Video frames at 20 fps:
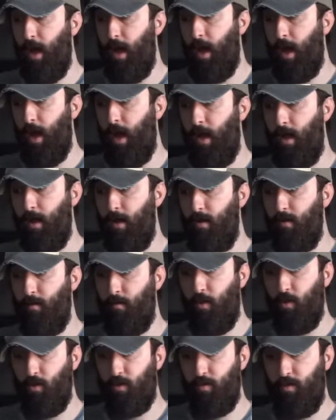and
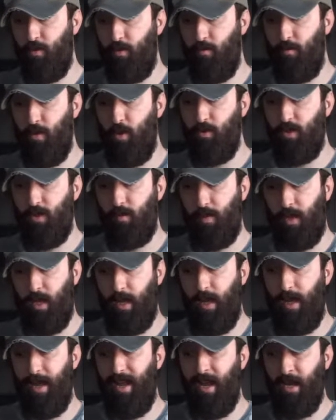multiple
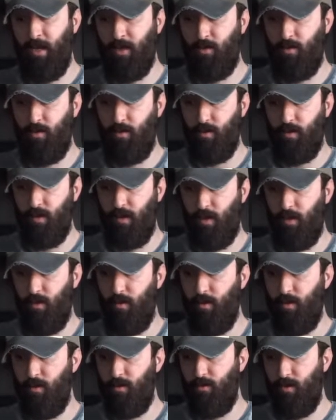multiplayer extras,
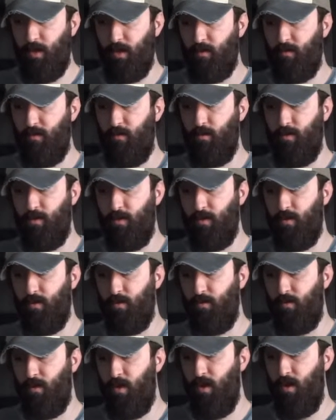including Drake's
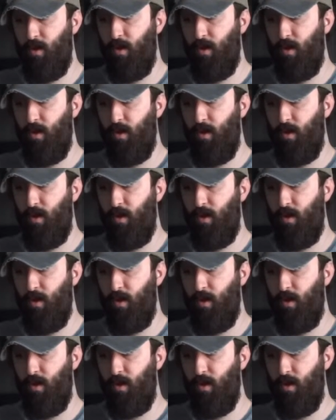Fortune,